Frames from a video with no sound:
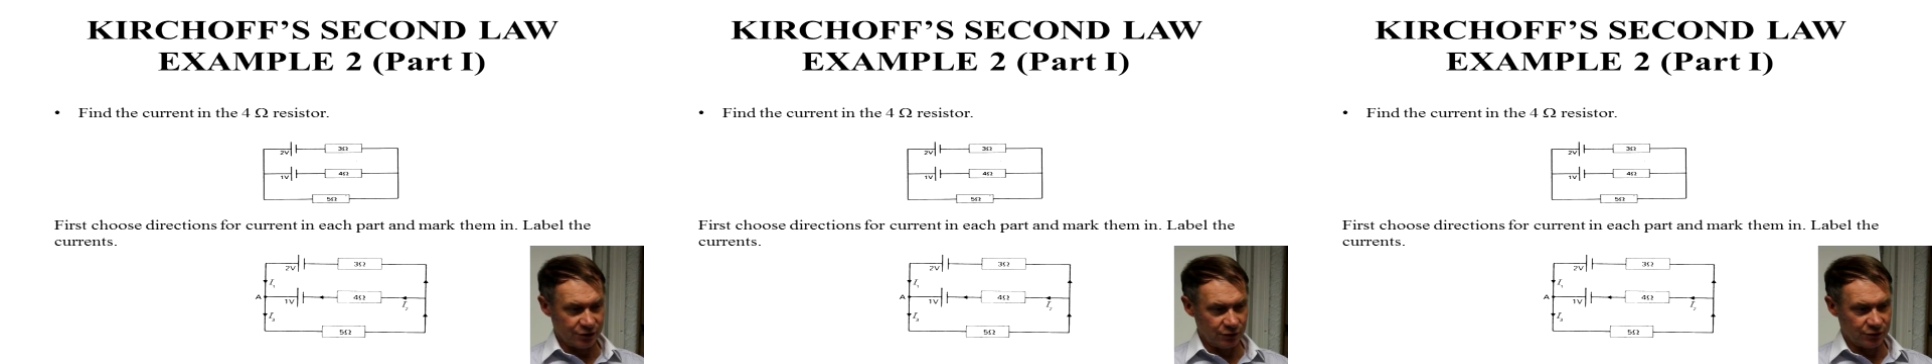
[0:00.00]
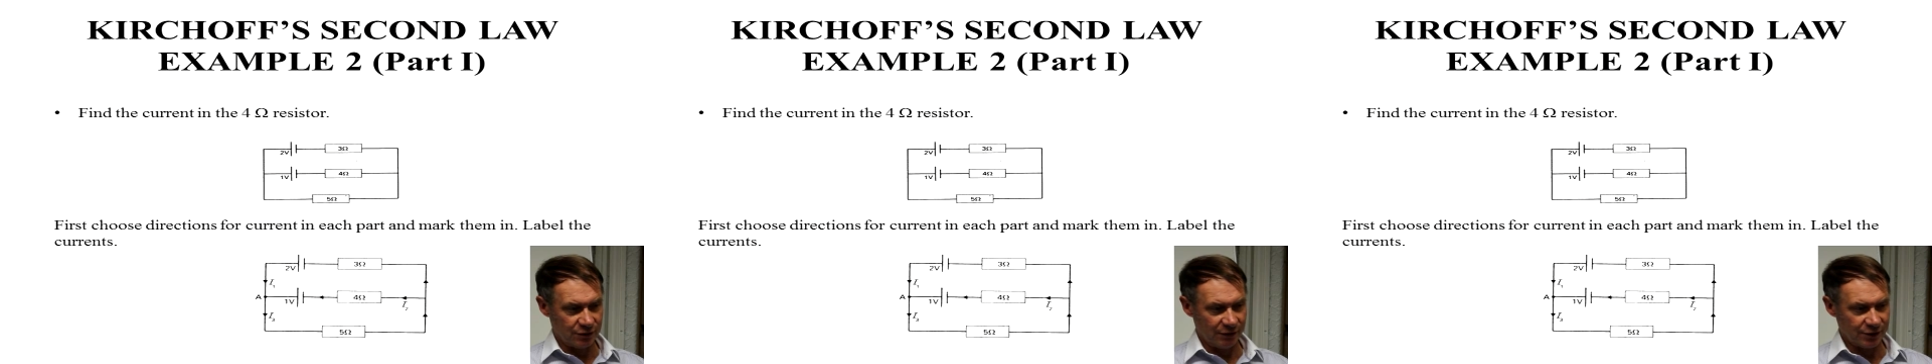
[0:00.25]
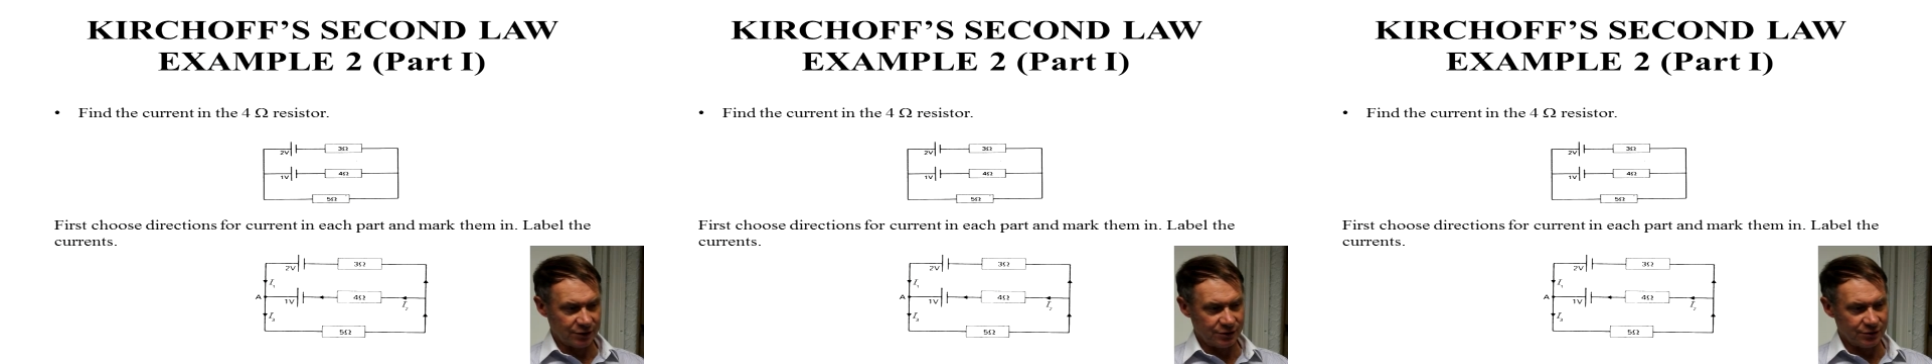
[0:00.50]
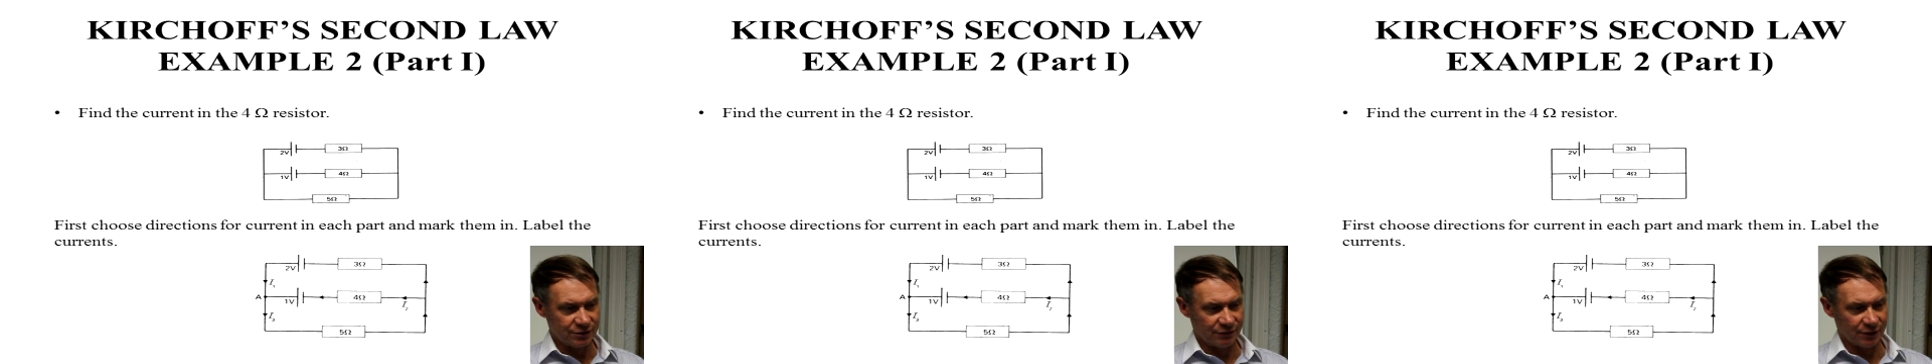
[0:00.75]
choose
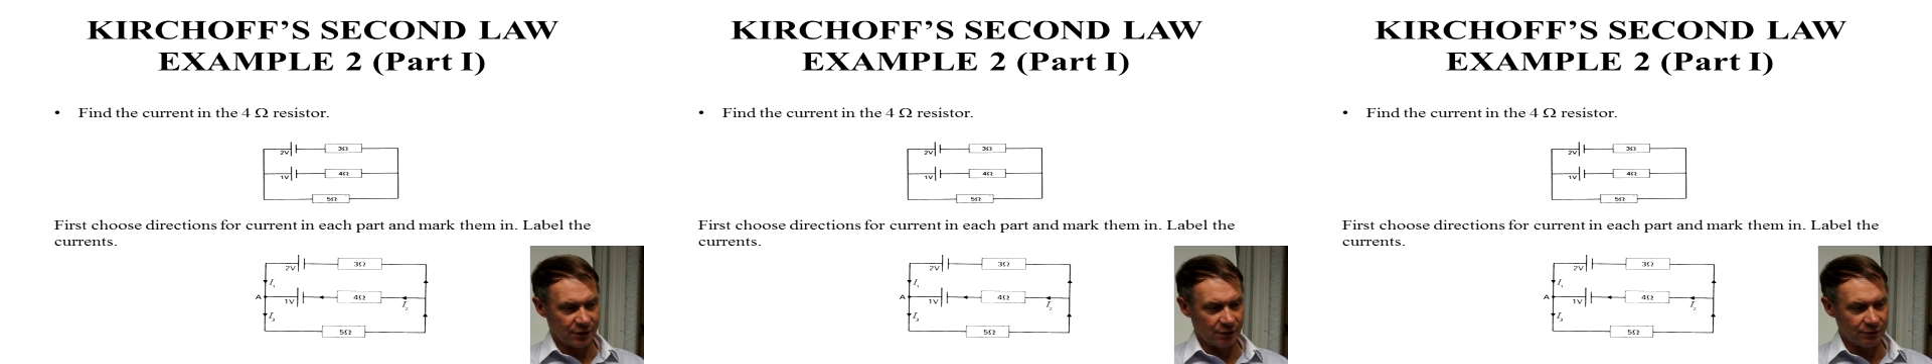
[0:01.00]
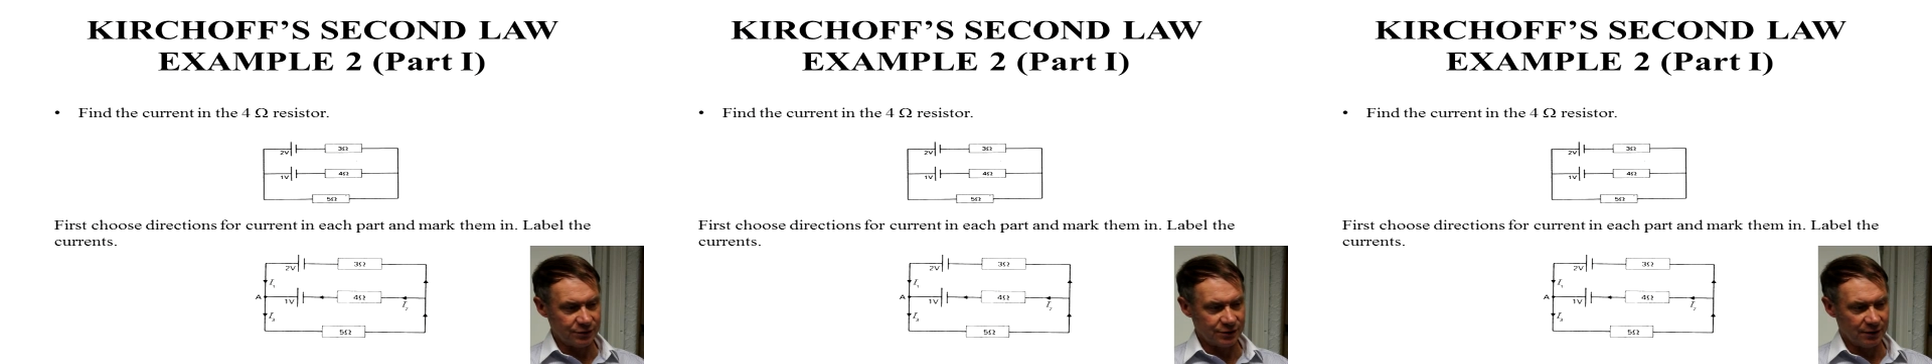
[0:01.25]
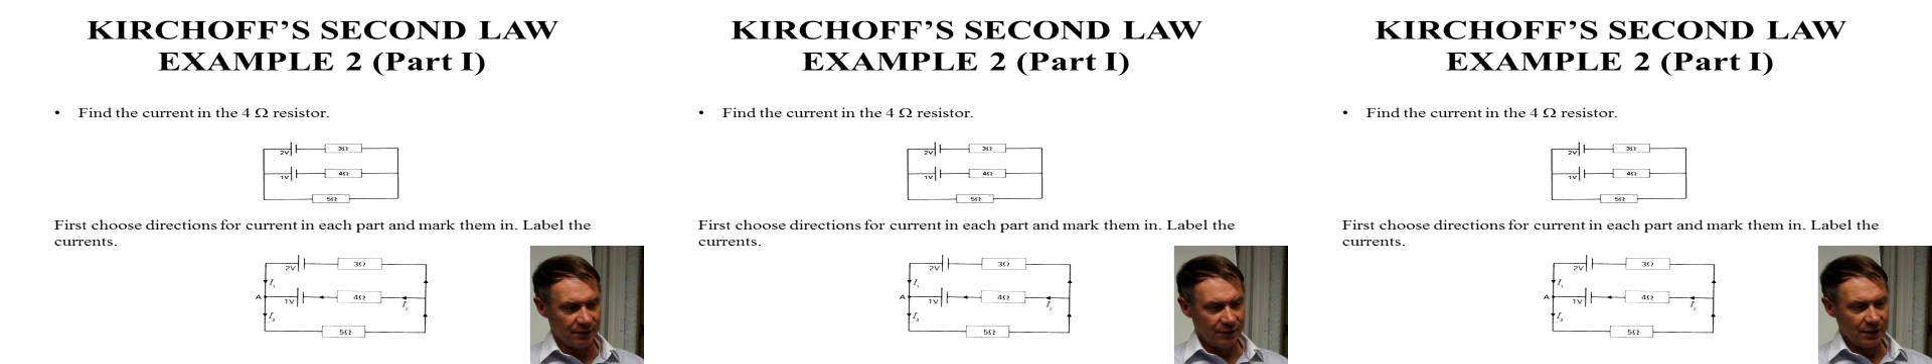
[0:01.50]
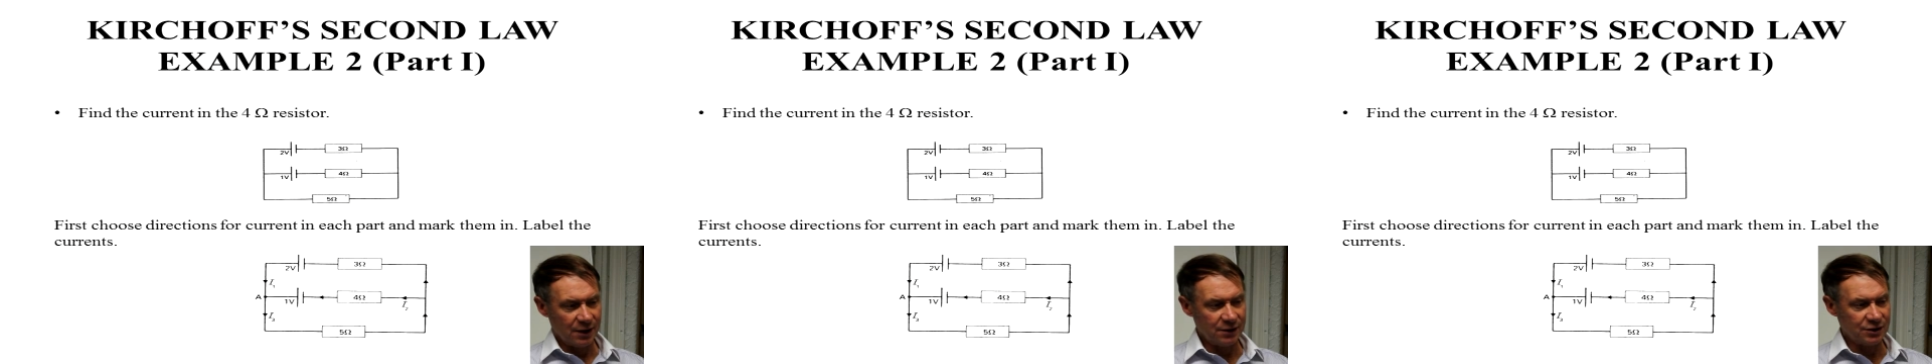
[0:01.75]
directions of the current
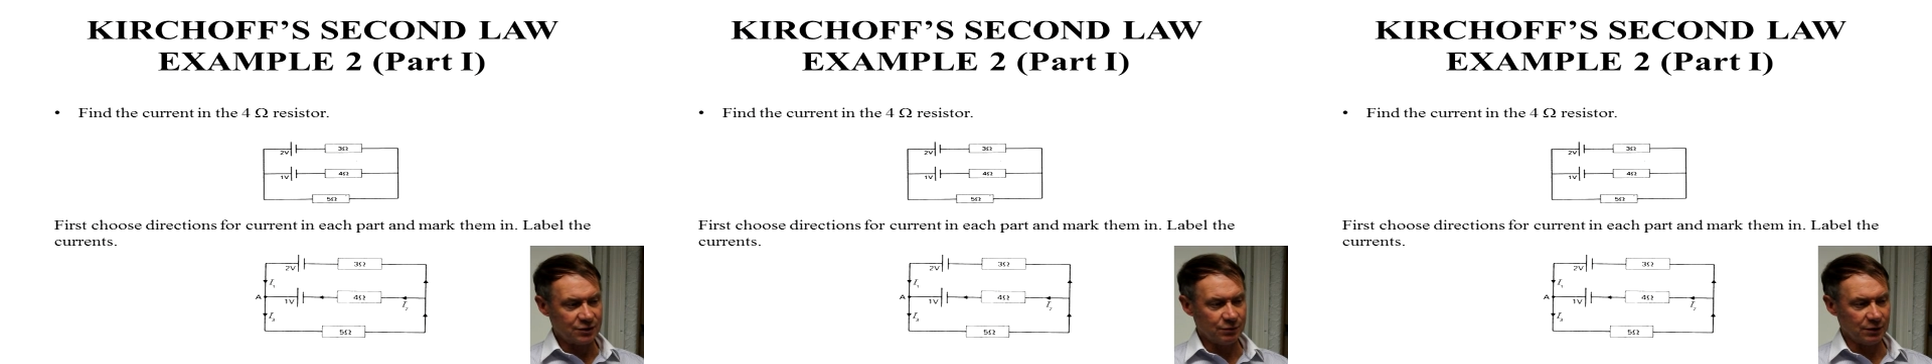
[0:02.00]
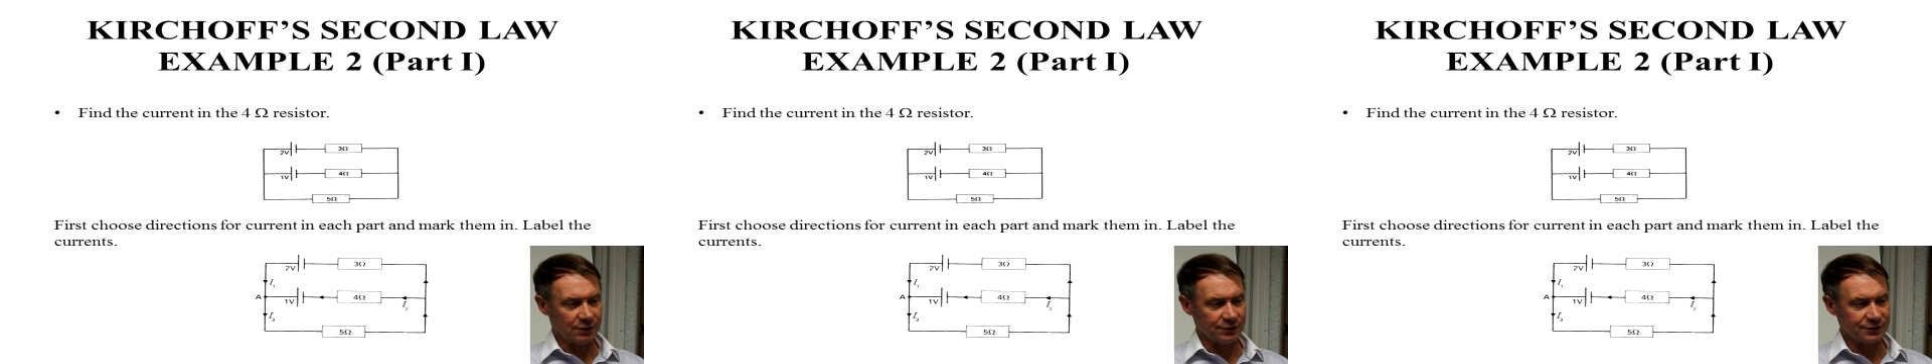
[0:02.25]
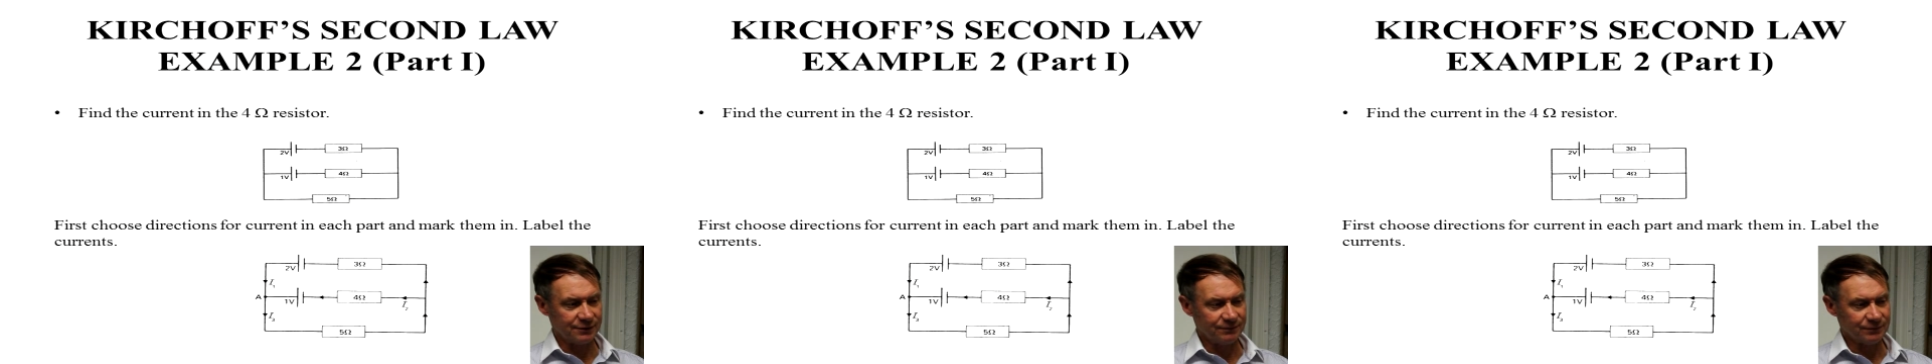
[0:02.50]
in each part